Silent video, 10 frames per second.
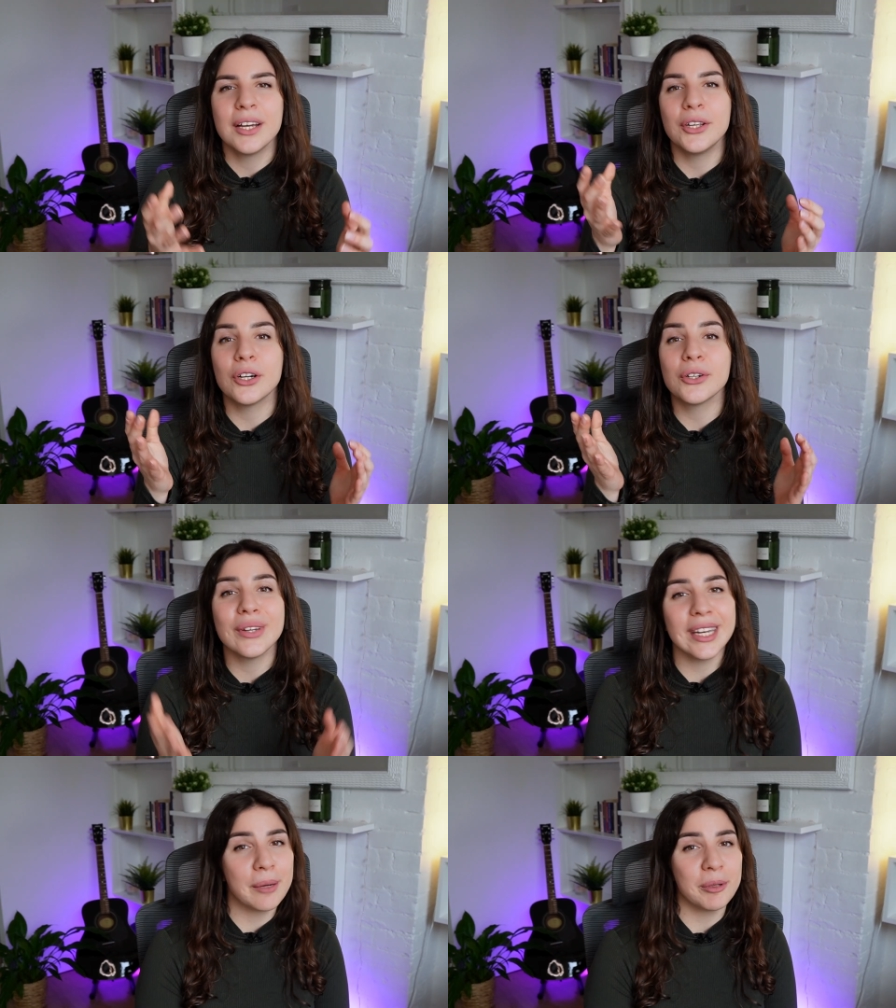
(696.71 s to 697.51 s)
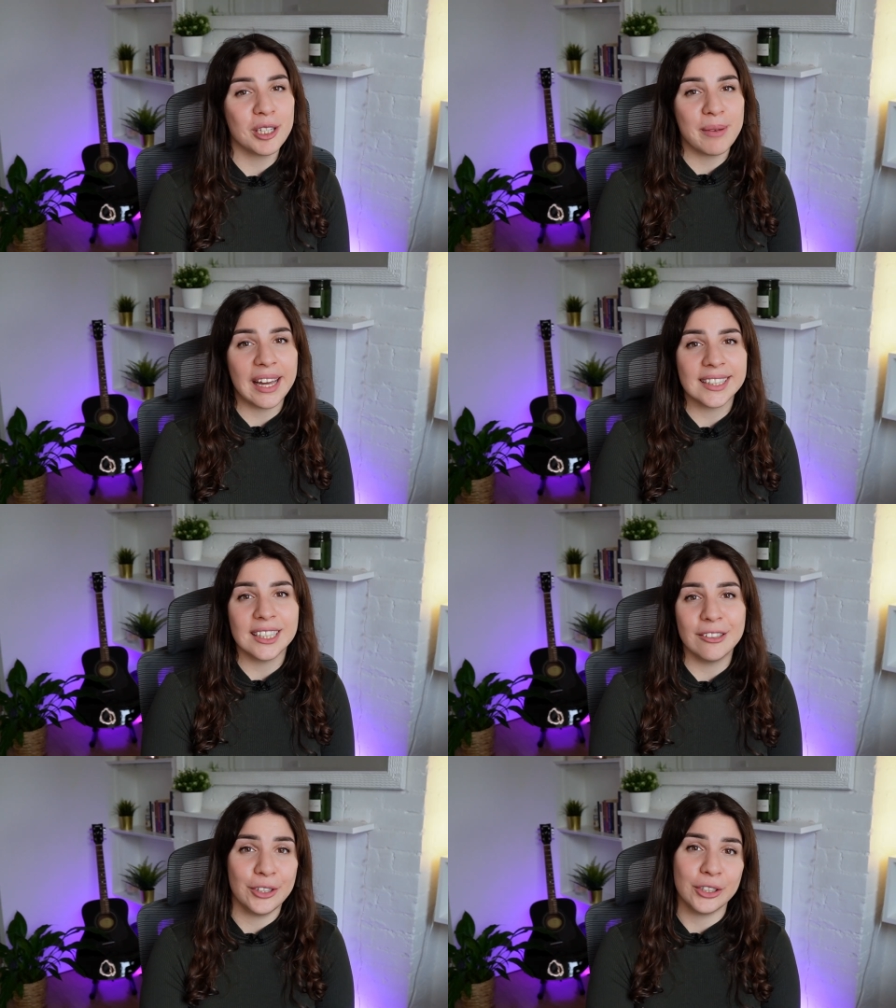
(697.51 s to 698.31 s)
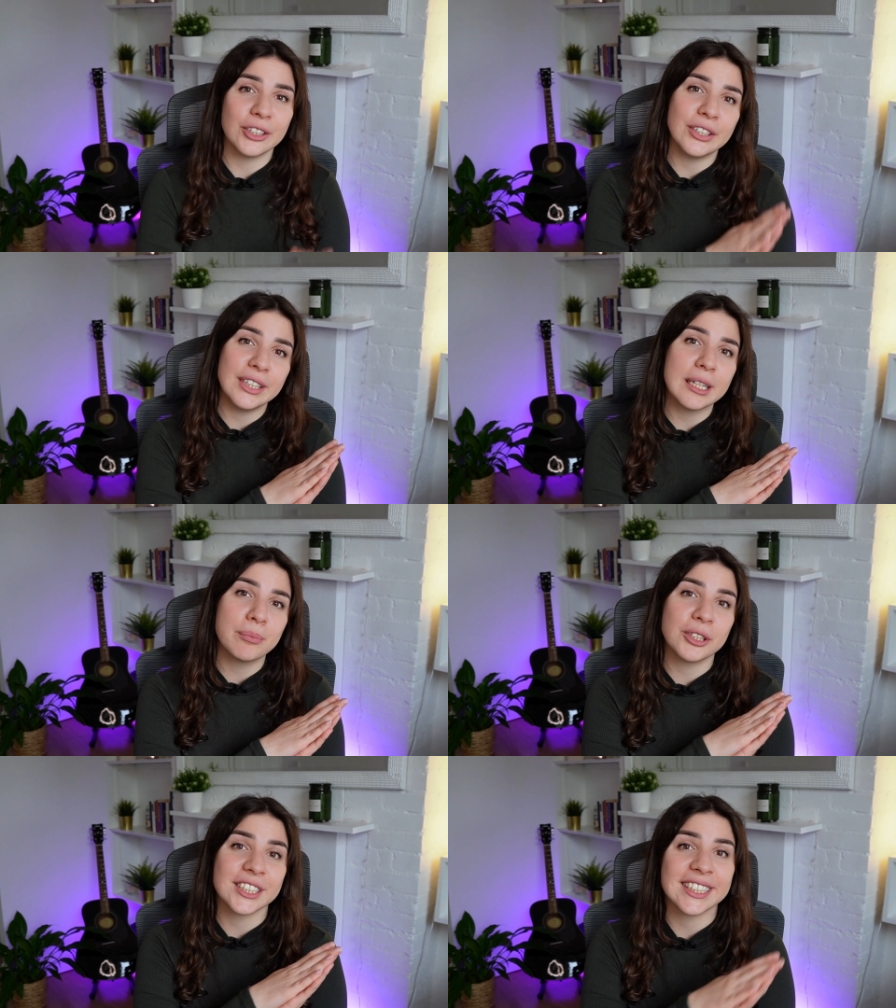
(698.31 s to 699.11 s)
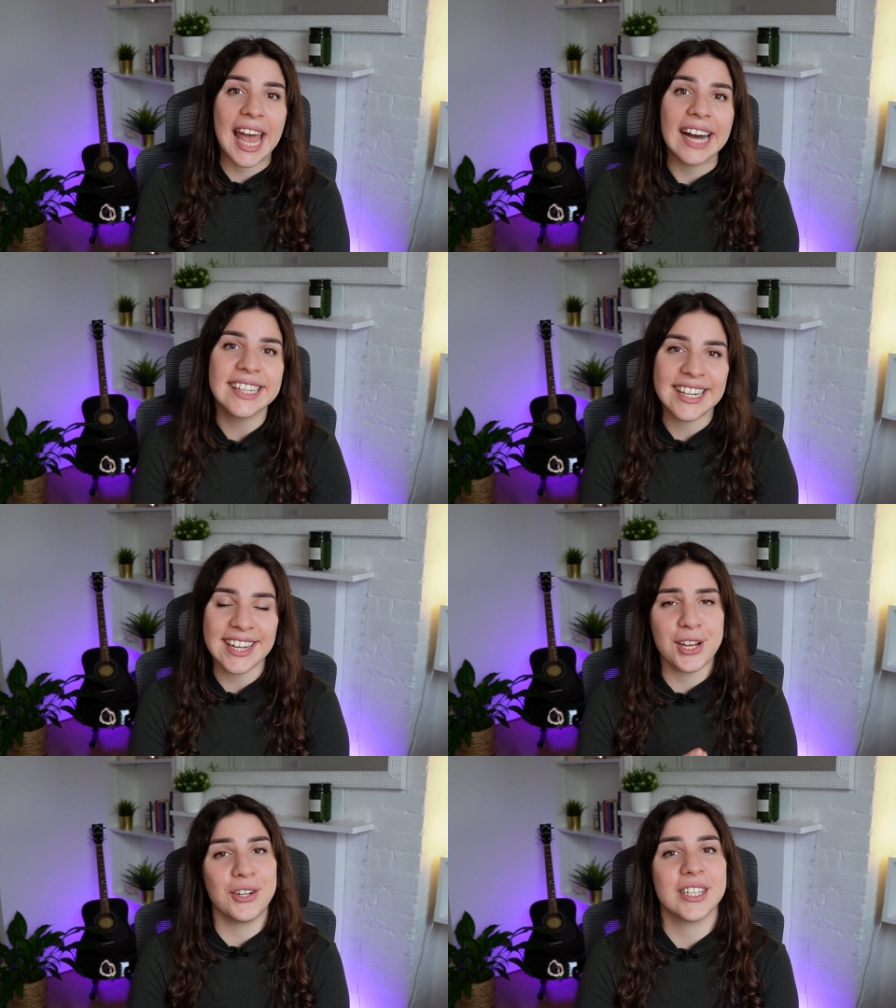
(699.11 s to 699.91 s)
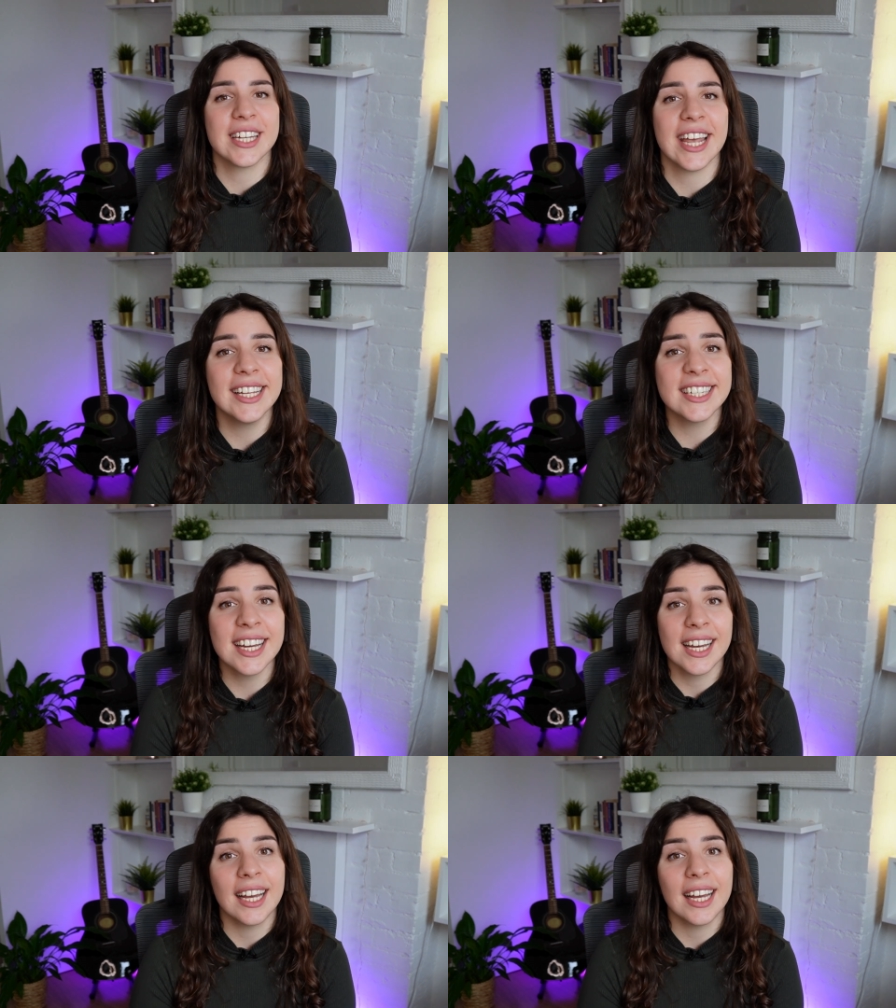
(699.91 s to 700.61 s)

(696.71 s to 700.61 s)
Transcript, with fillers: your unique perspective, your unique personality and your takes